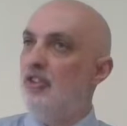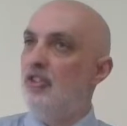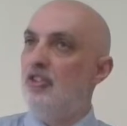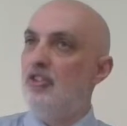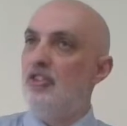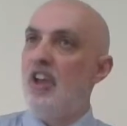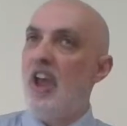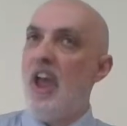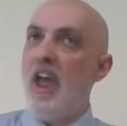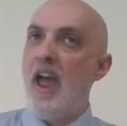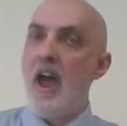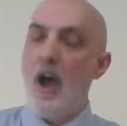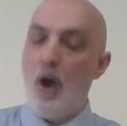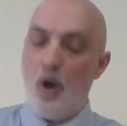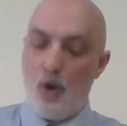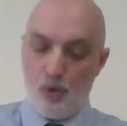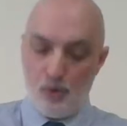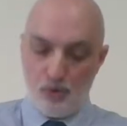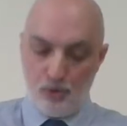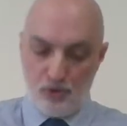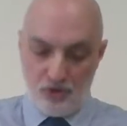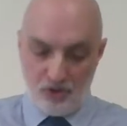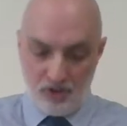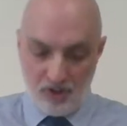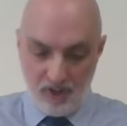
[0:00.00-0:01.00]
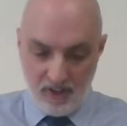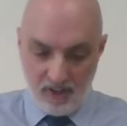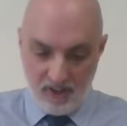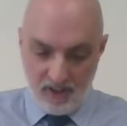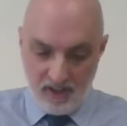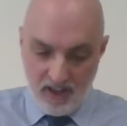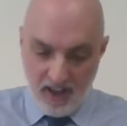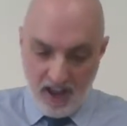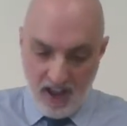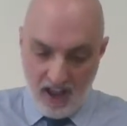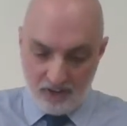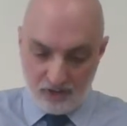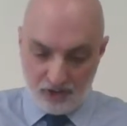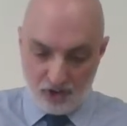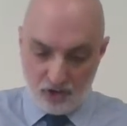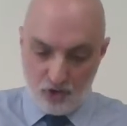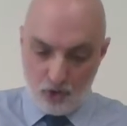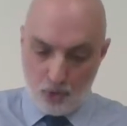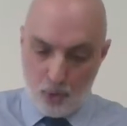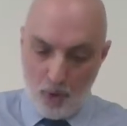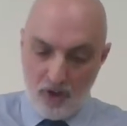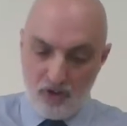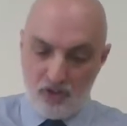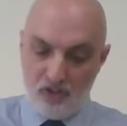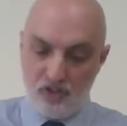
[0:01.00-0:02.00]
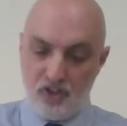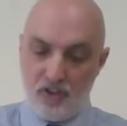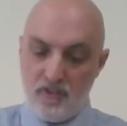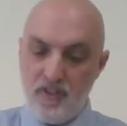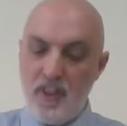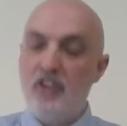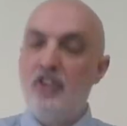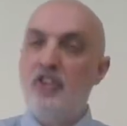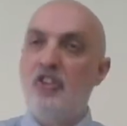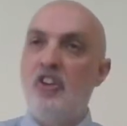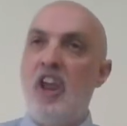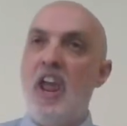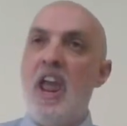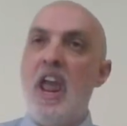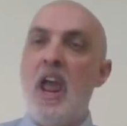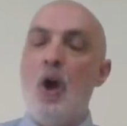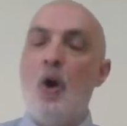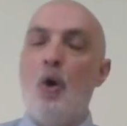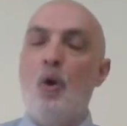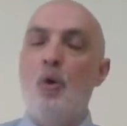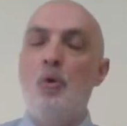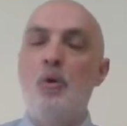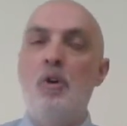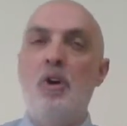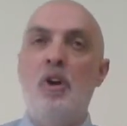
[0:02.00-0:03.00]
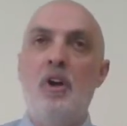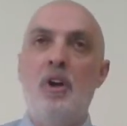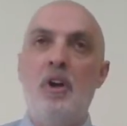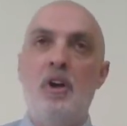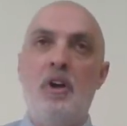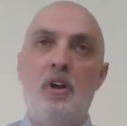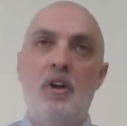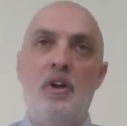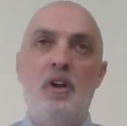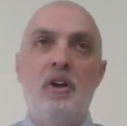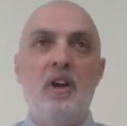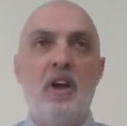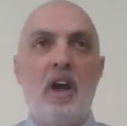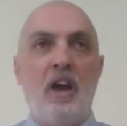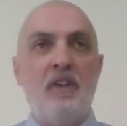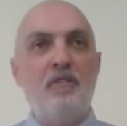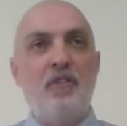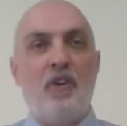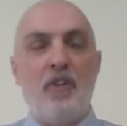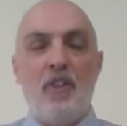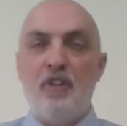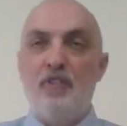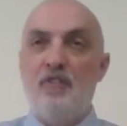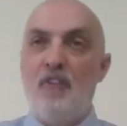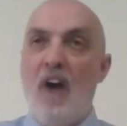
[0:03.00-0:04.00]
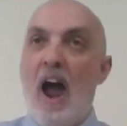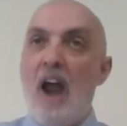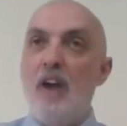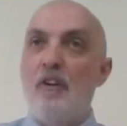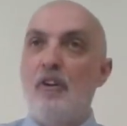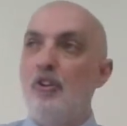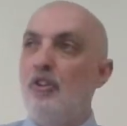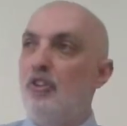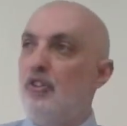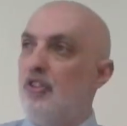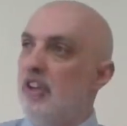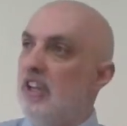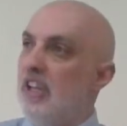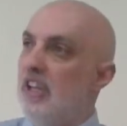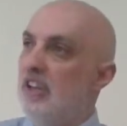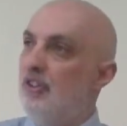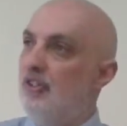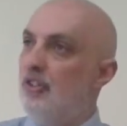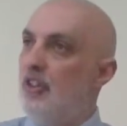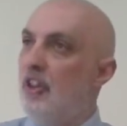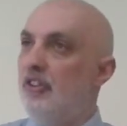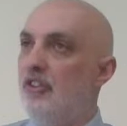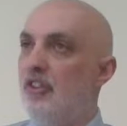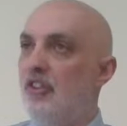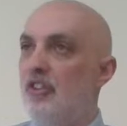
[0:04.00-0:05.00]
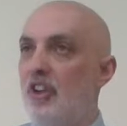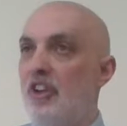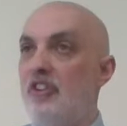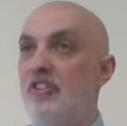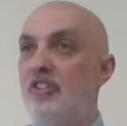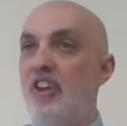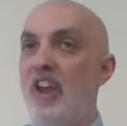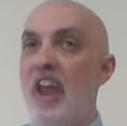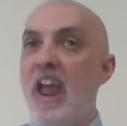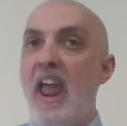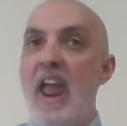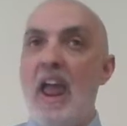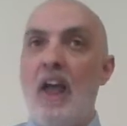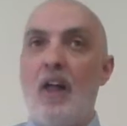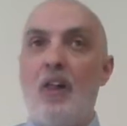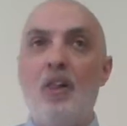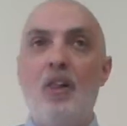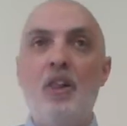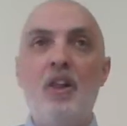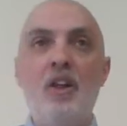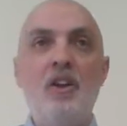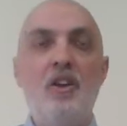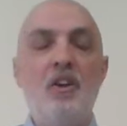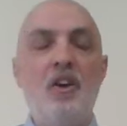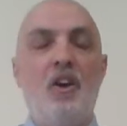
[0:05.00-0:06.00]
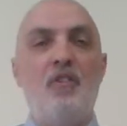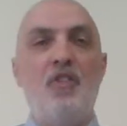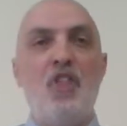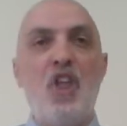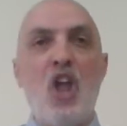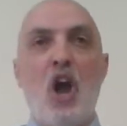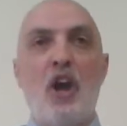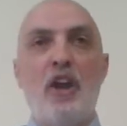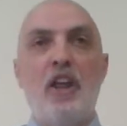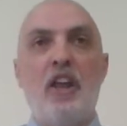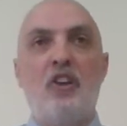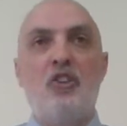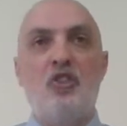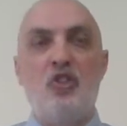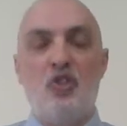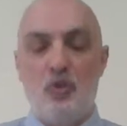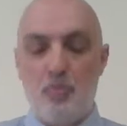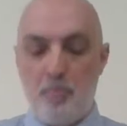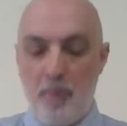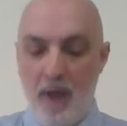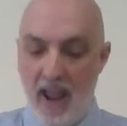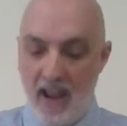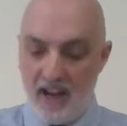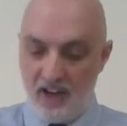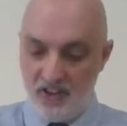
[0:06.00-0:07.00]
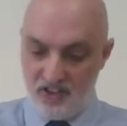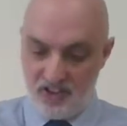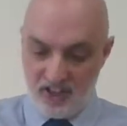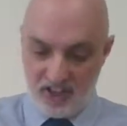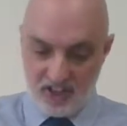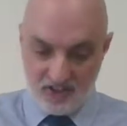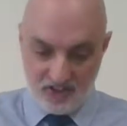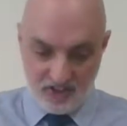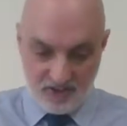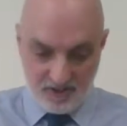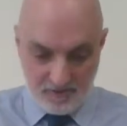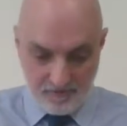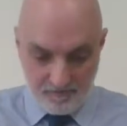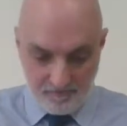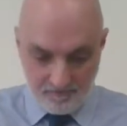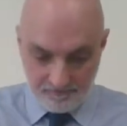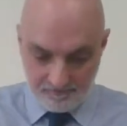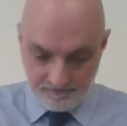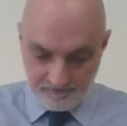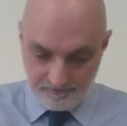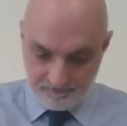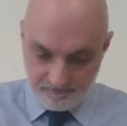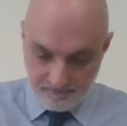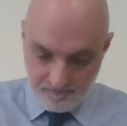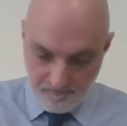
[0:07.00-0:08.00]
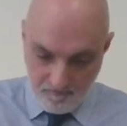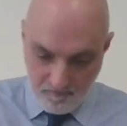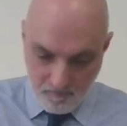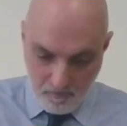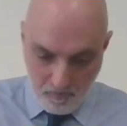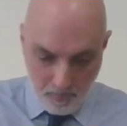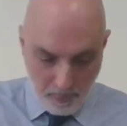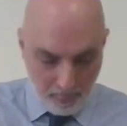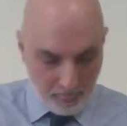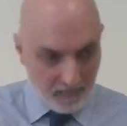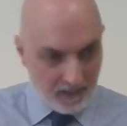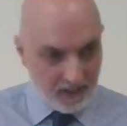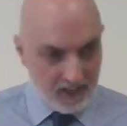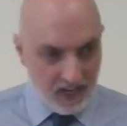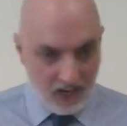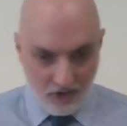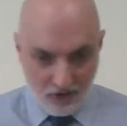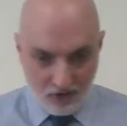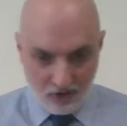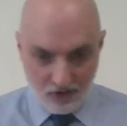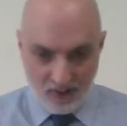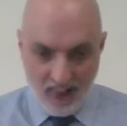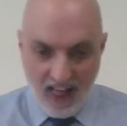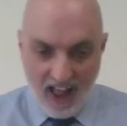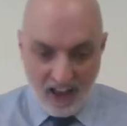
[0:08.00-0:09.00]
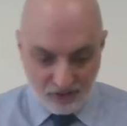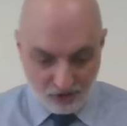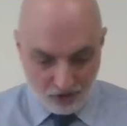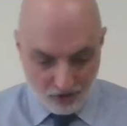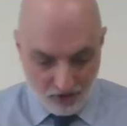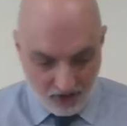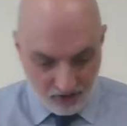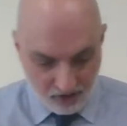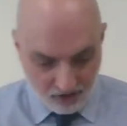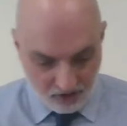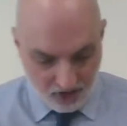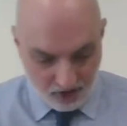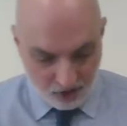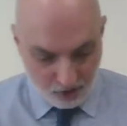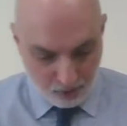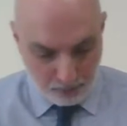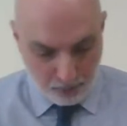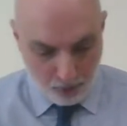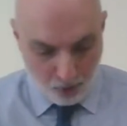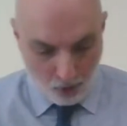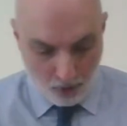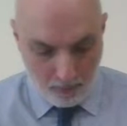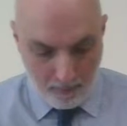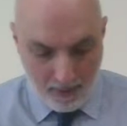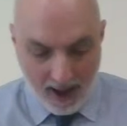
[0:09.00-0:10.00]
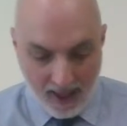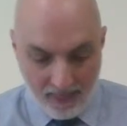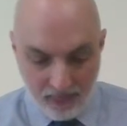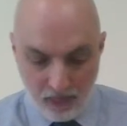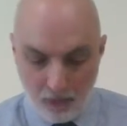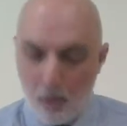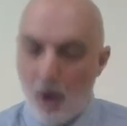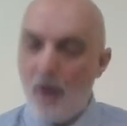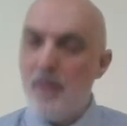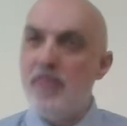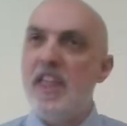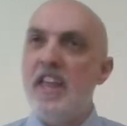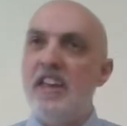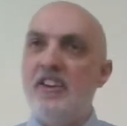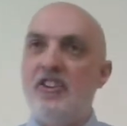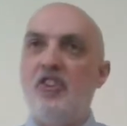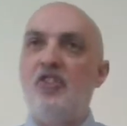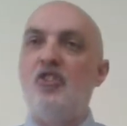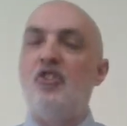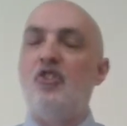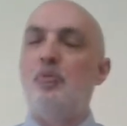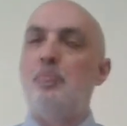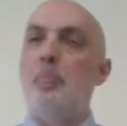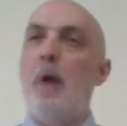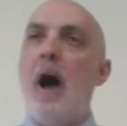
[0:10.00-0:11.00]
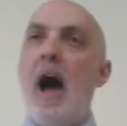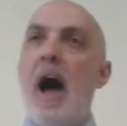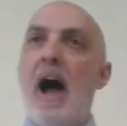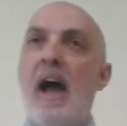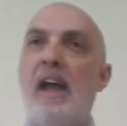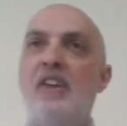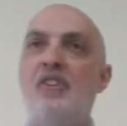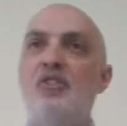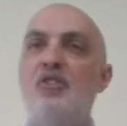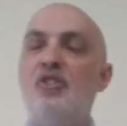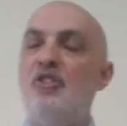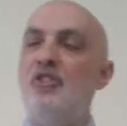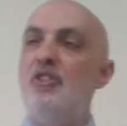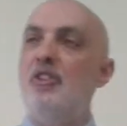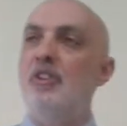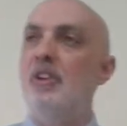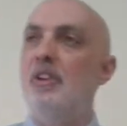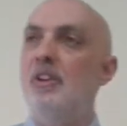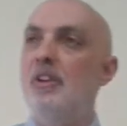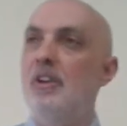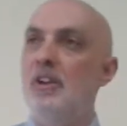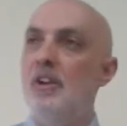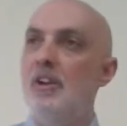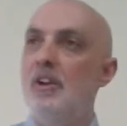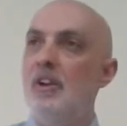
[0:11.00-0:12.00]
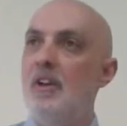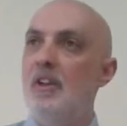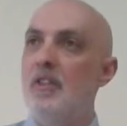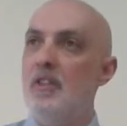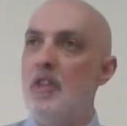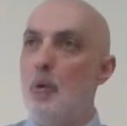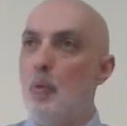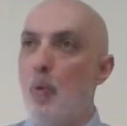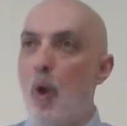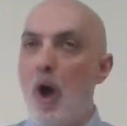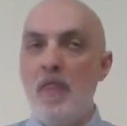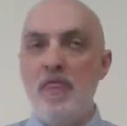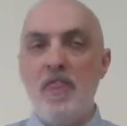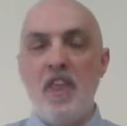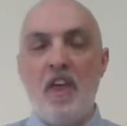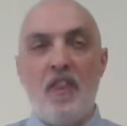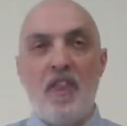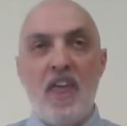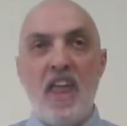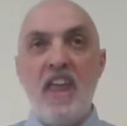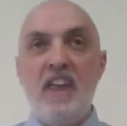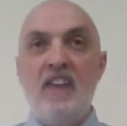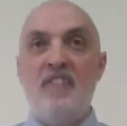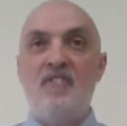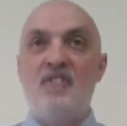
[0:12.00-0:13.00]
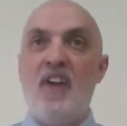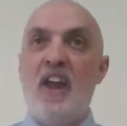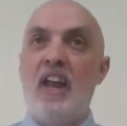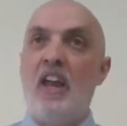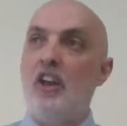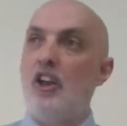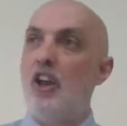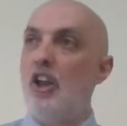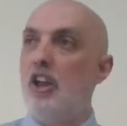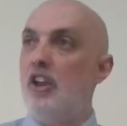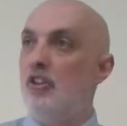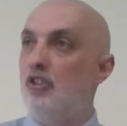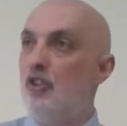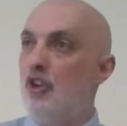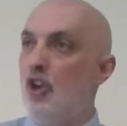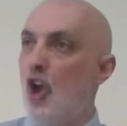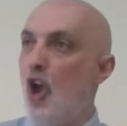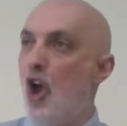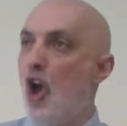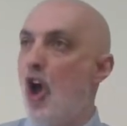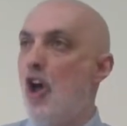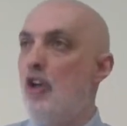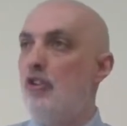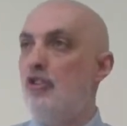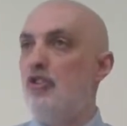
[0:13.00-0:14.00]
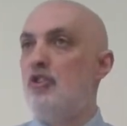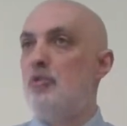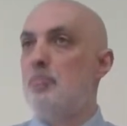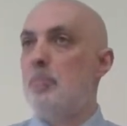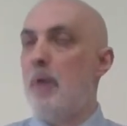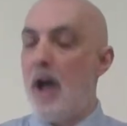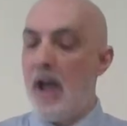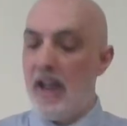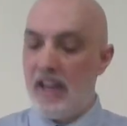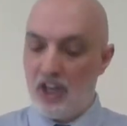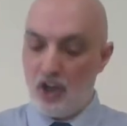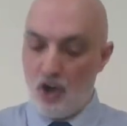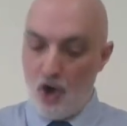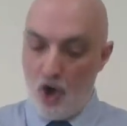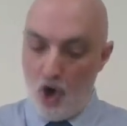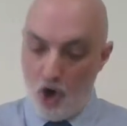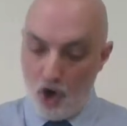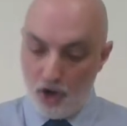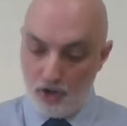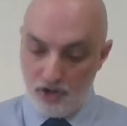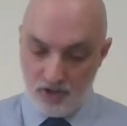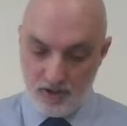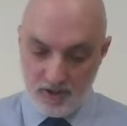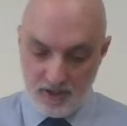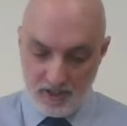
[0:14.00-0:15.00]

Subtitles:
tells has a twist in the tale. And for the Pharisees, this is a tale of the unexpected. Here is Lazarus, this poor man, the one they despised, the one that they think is cursed by God,